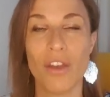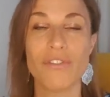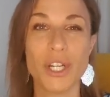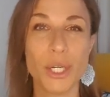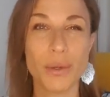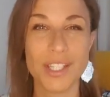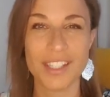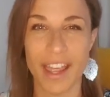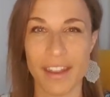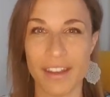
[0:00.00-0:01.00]
virgo
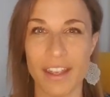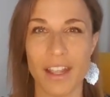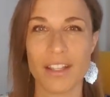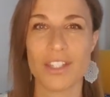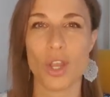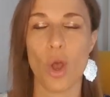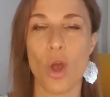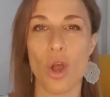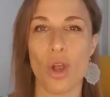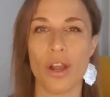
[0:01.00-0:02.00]
ascendants
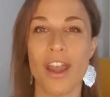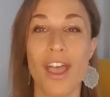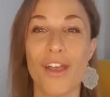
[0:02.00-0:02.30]
are